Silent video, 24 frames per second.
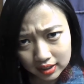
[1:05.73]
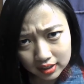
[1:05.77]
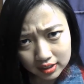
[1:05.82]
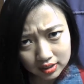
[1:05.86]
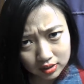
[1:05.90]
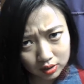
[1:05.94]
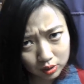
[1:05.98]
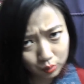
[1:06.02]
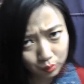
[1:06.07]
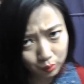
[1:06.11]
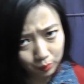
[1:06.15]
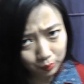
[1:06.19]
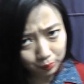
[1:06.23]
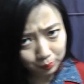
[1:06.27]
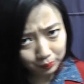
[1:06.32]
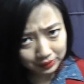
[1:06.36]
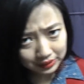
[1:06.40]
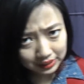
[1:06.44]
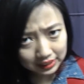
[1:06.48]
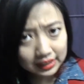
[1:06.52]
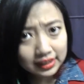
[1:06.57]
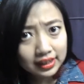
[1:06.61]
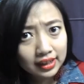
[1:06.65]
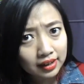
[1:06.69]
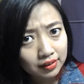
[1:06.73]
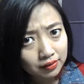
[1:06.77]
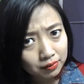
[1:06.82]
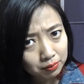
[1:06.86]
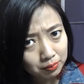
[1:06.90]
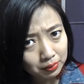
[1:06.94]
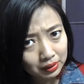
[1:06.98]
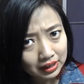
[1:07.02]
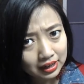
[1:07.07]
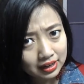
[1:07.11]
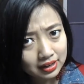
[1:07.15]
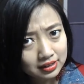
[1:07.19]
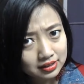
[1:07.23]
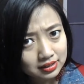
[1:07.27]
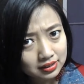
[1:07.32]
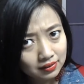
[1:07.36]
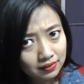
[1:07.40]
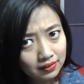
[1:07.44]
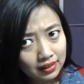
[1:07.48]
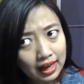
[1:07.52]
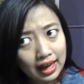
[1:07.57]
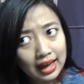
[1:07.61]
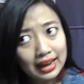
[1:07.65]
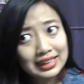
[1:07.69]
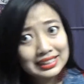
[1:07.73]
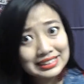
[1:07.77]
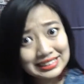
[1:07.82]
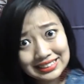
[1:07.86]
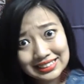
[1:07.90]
ears were bleeding because of that.